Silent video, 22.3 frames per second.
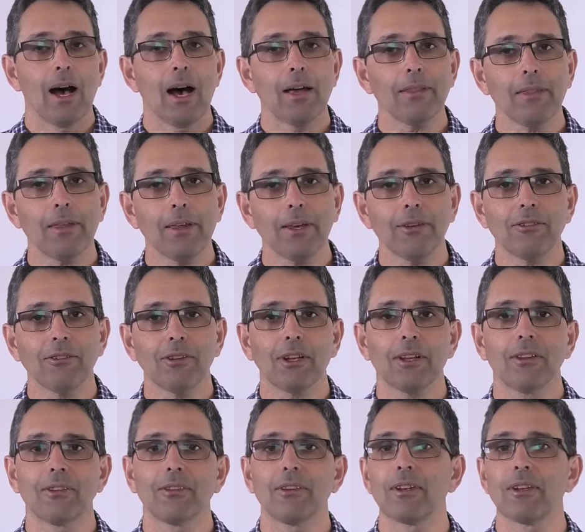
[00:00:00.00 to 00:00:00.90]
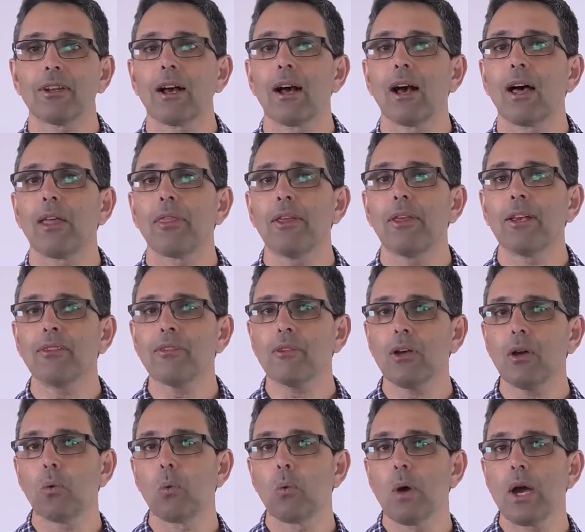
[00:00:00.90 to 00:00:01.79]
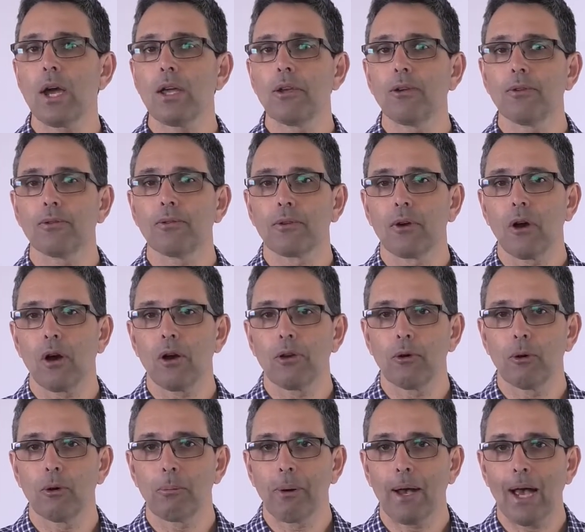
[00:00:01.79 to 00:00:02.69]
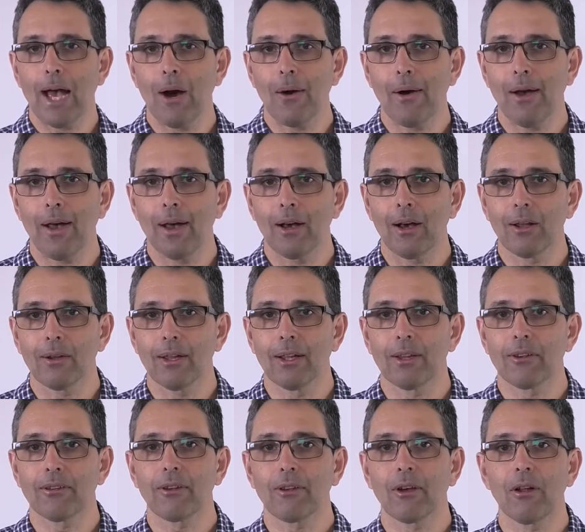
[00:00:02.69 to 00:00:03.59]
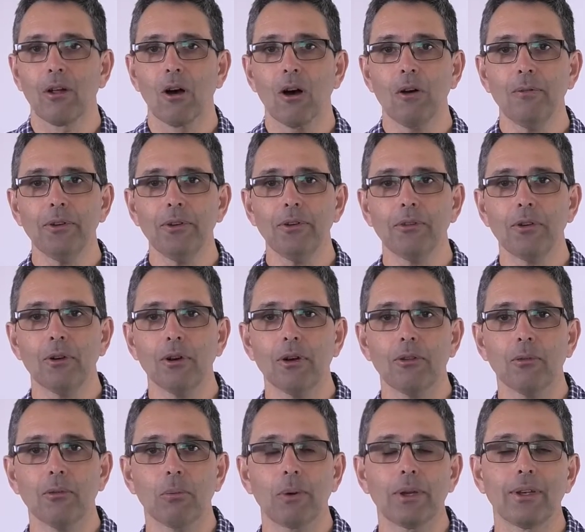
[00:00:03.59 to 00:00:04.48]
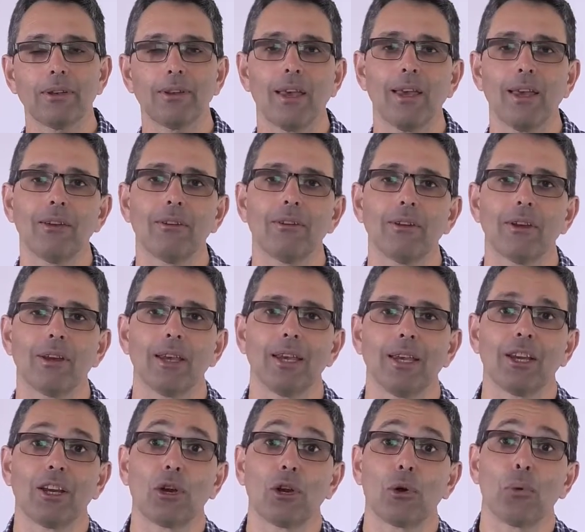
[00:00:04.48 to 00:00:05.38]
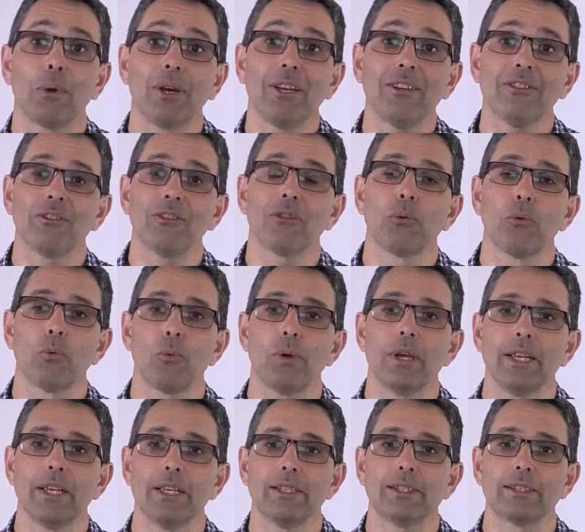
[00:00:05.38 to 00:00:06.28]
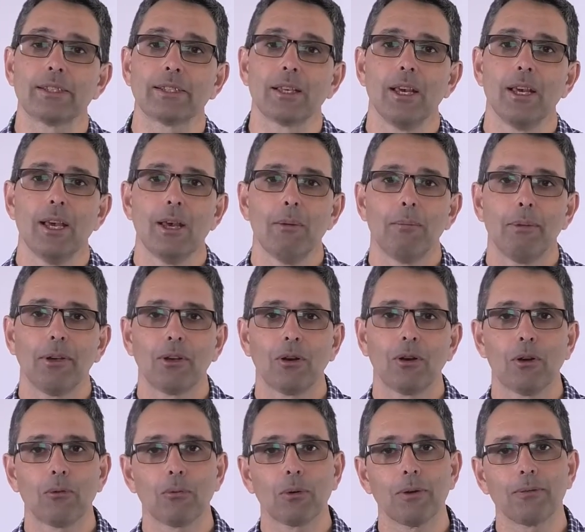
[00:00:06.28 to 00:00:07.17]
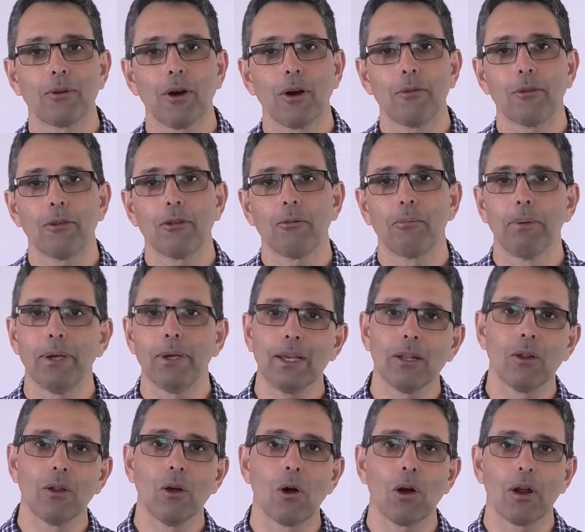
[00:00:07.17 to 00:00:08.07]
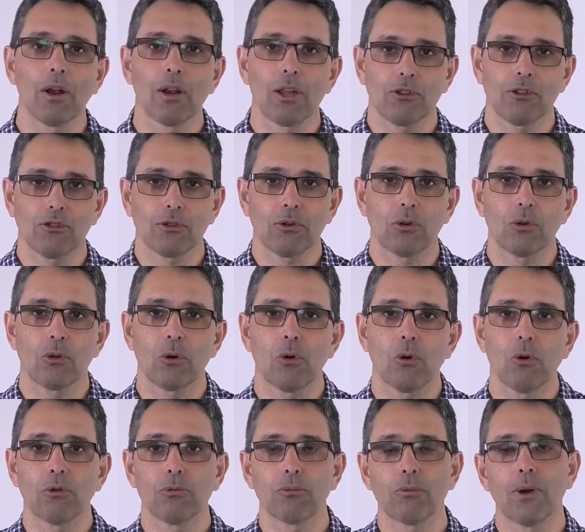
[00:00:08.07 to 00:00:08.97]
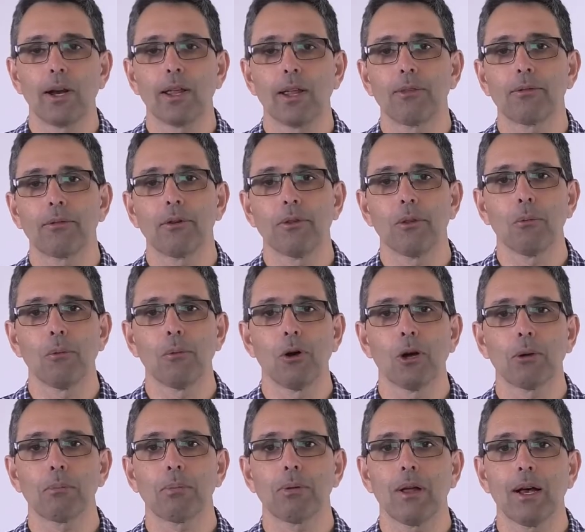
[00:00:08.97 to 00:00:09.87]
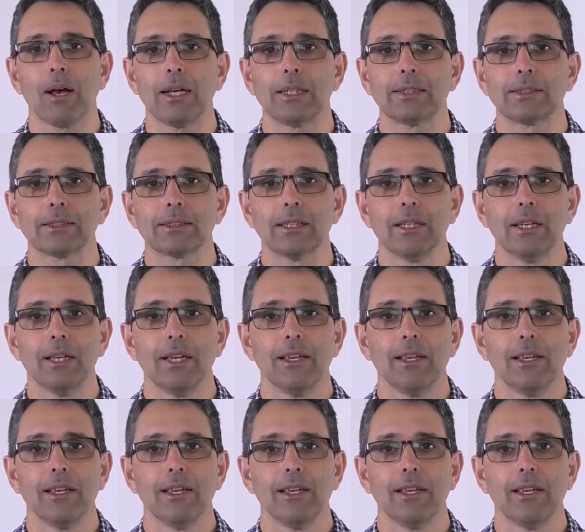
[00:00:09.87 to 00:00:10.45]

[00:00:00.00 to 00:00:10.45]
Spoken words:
Other things to consider are things like where you've got your power outlets. So oftentimes we tend to increase the risk because we've got these big long electrical cords running through the workplace.